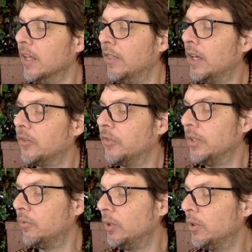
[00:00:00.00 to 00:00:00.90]
Thus,
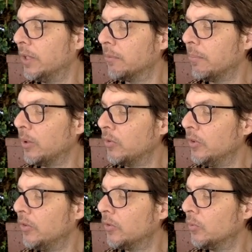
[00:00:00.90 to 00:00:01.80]
if we look at
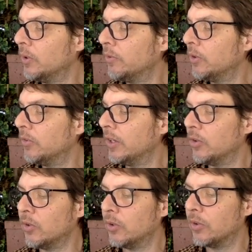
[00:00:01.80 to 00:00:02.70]
mountains, rivers,
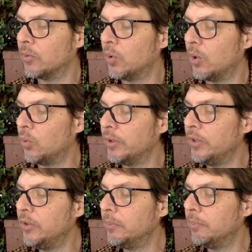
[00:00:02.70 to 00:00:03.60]
and earth while one
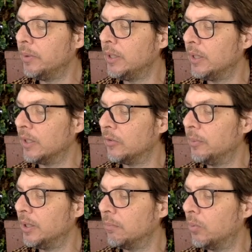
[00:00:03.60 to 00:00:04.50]
human being is
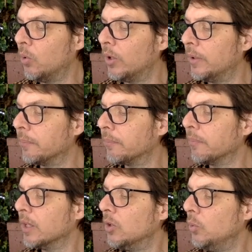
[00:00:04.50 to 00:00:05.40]
being born,
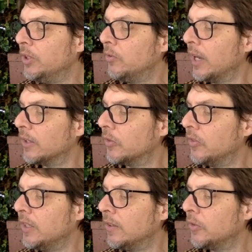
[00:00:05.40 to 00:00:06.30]
we do not
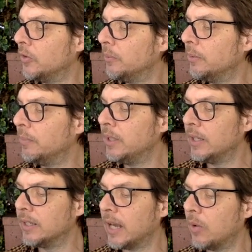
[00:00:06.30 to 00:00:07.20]
see this human
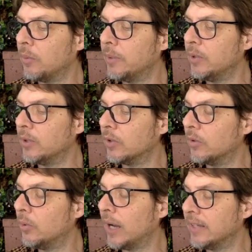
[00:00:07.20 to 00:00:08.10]
being now appearing
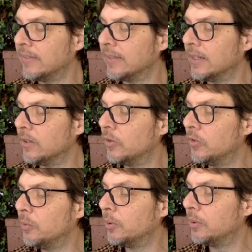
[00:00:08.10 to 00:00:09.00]
through isolated
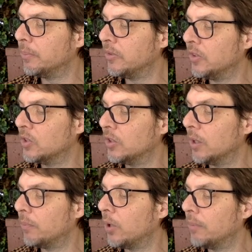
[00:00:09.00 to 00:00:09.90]
superimposition
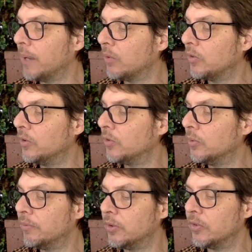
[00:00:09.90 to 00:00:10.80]
upon mountains,
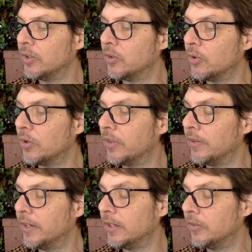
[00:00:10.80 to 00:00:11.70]
rivers, and earth
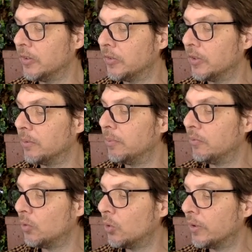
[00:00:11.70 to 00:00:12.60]
that existed
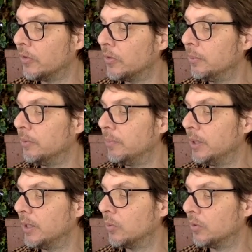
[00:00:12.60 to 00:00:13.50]
before this human
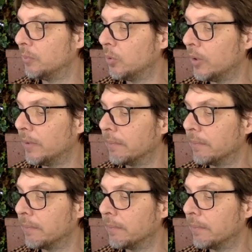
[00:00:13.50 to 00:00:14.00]
being was born."